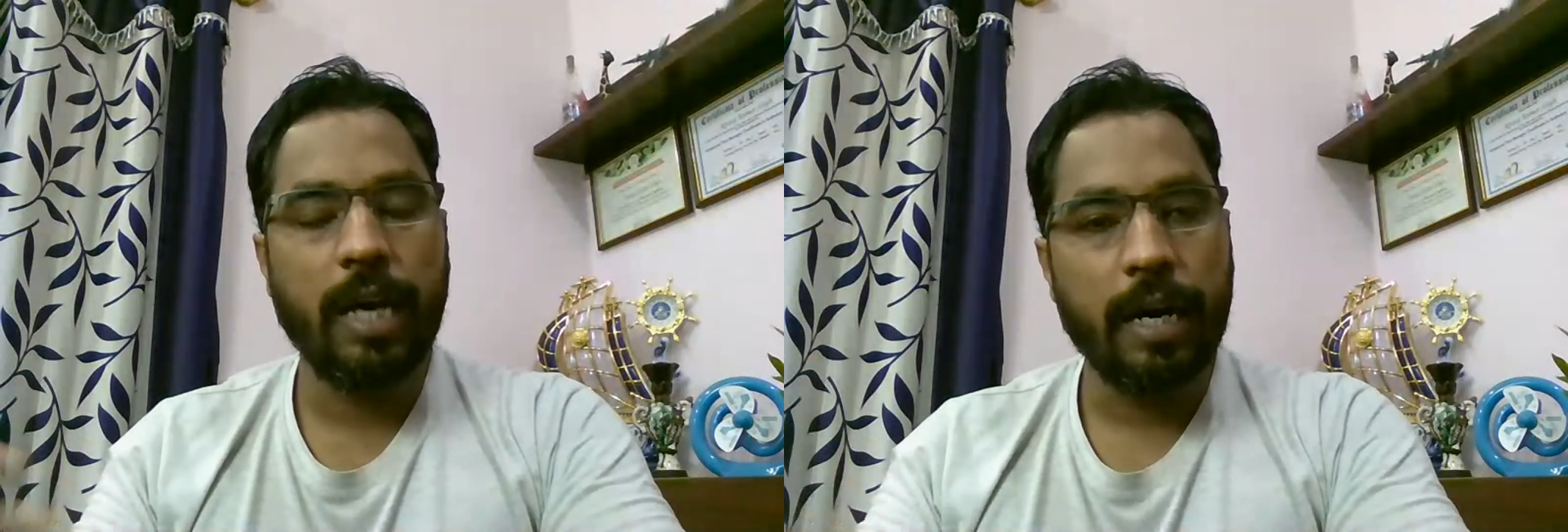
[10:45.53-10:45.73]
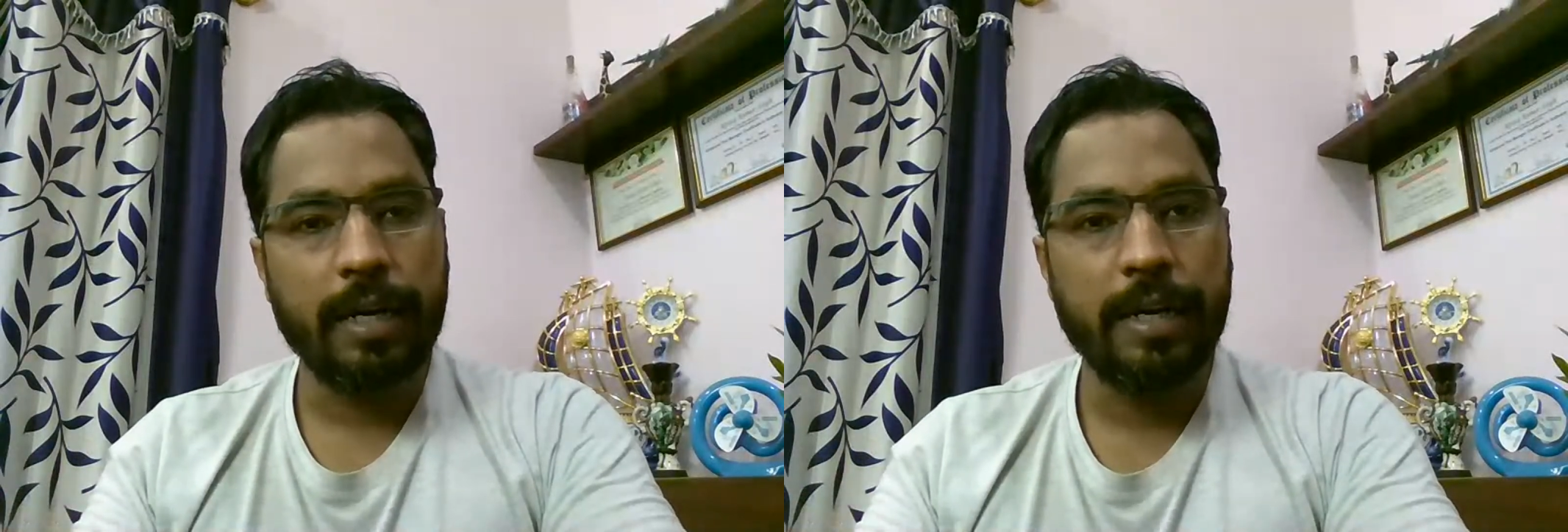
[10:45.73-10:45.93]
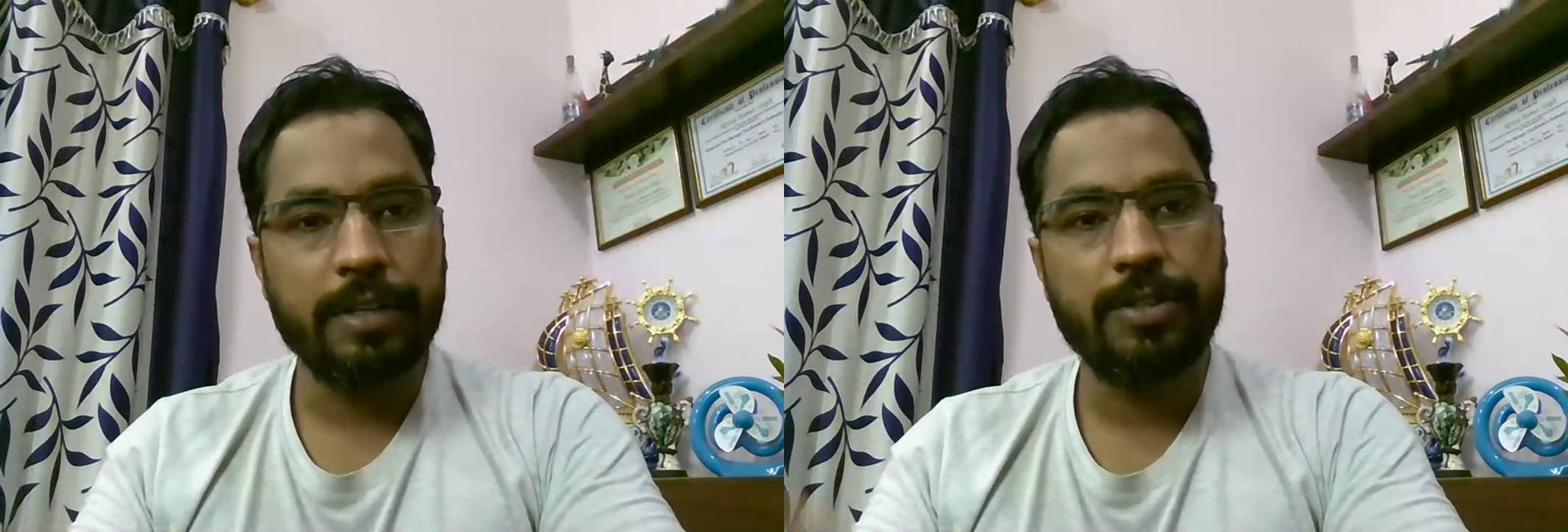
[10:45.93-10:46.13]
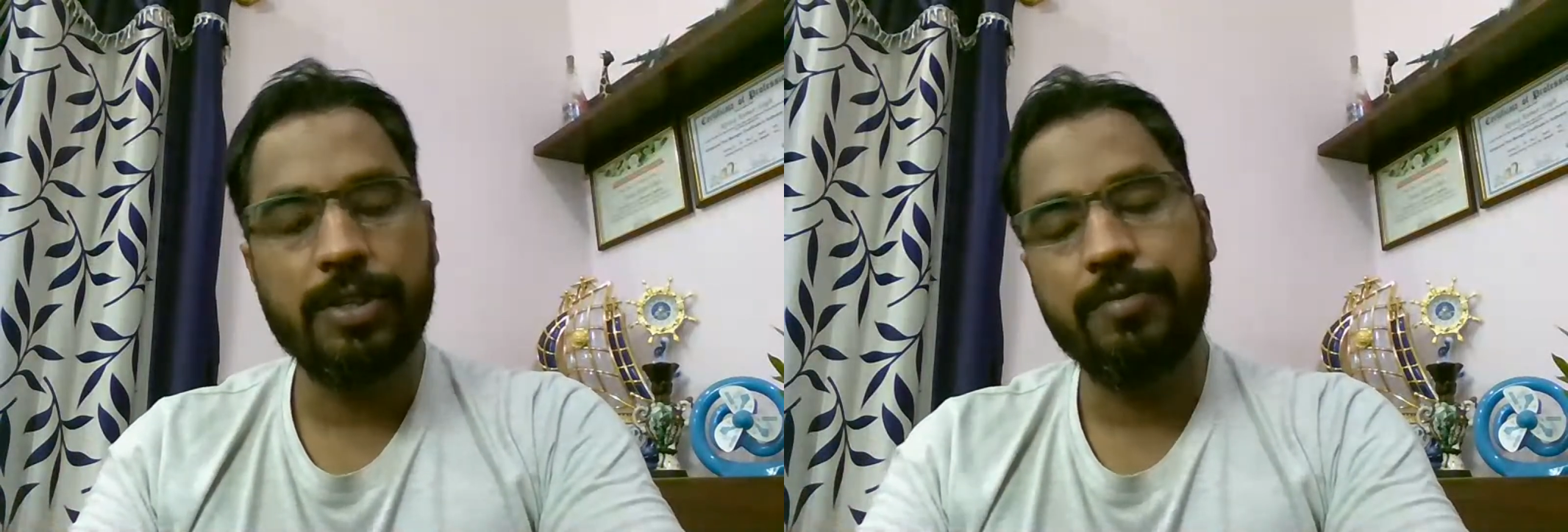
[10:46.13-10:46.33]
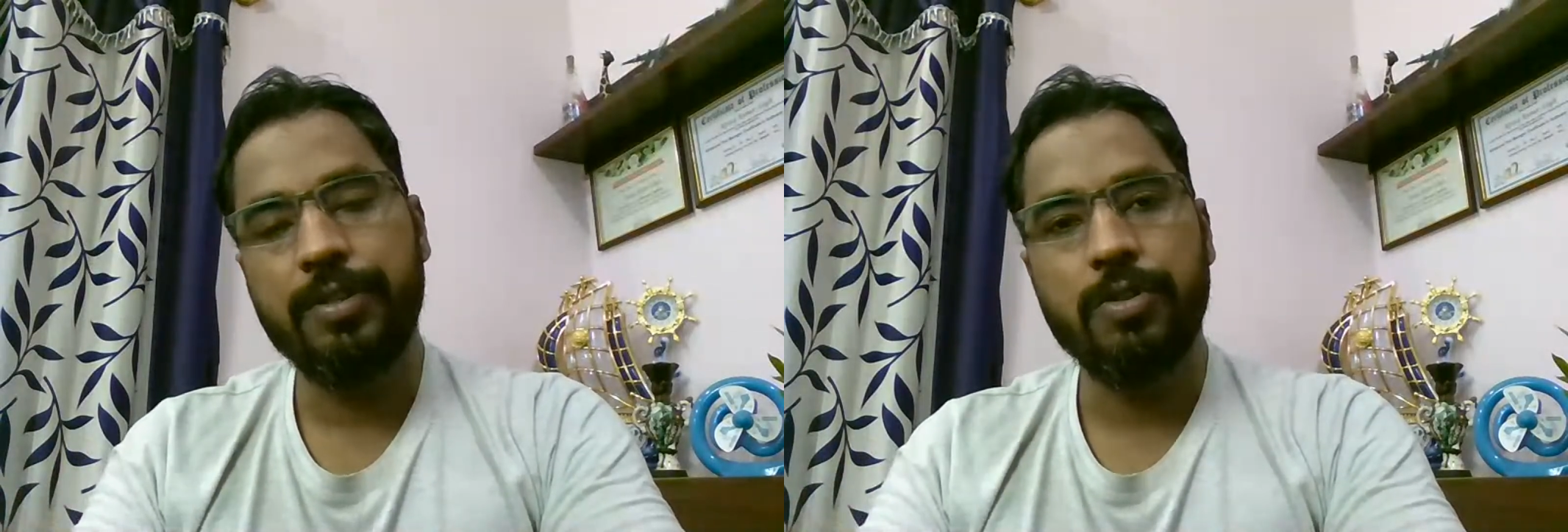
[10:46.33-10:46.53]

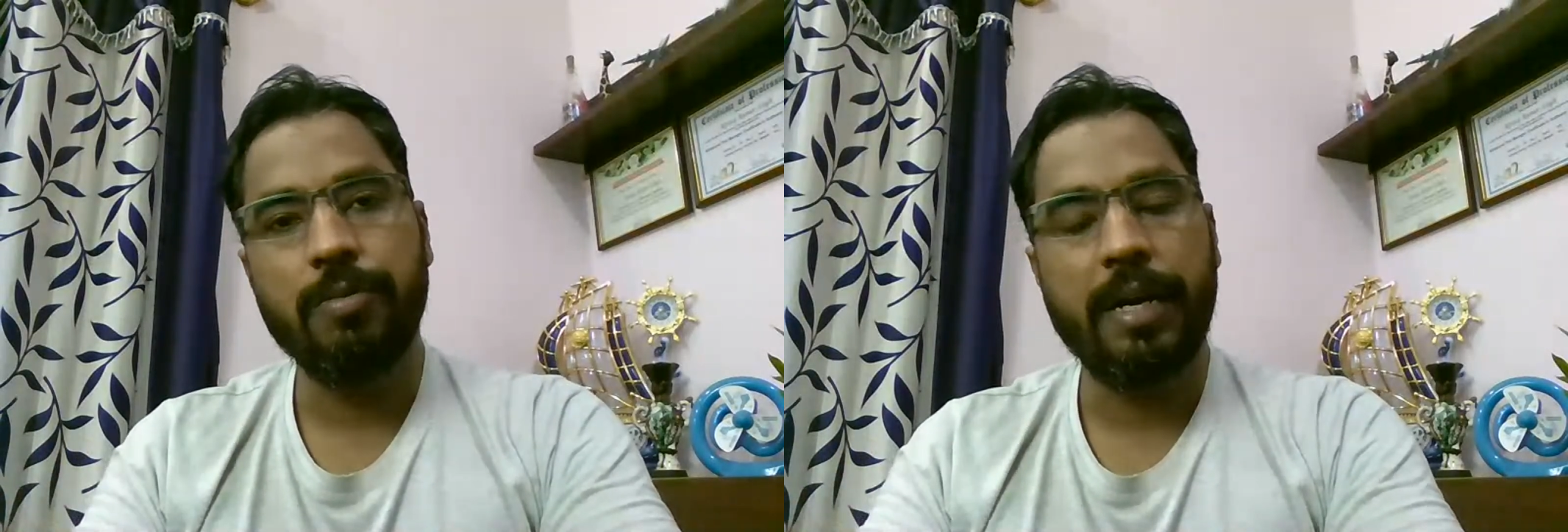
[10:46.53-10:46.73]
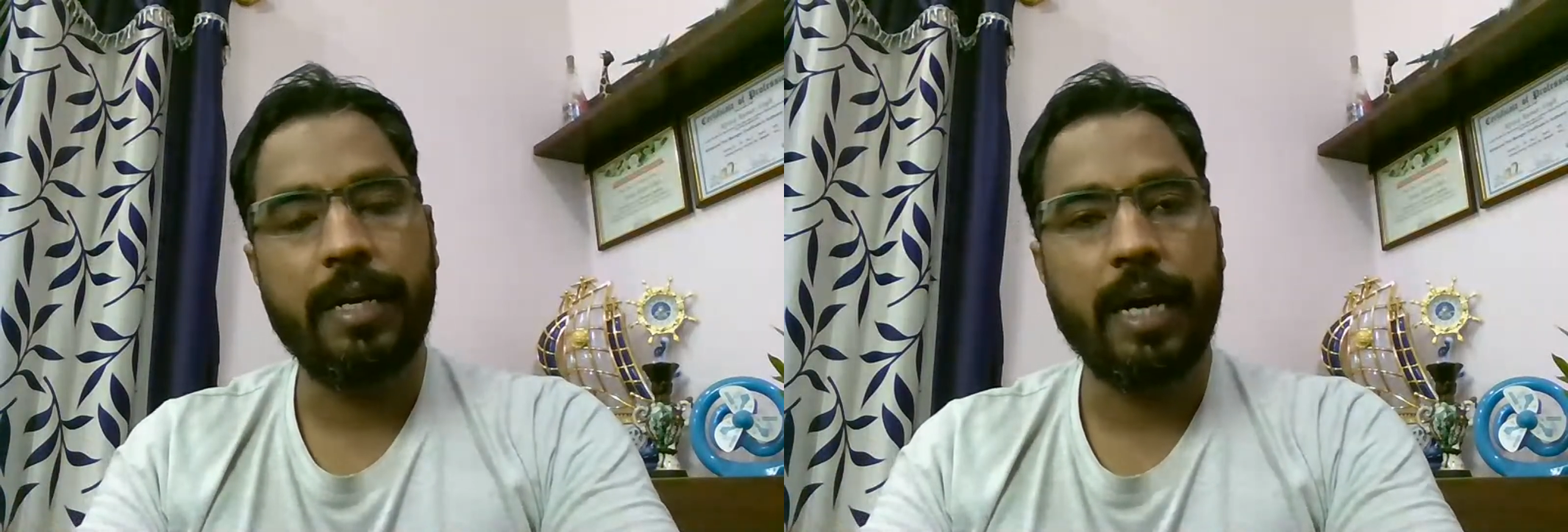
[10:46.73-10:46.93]
architecture which you might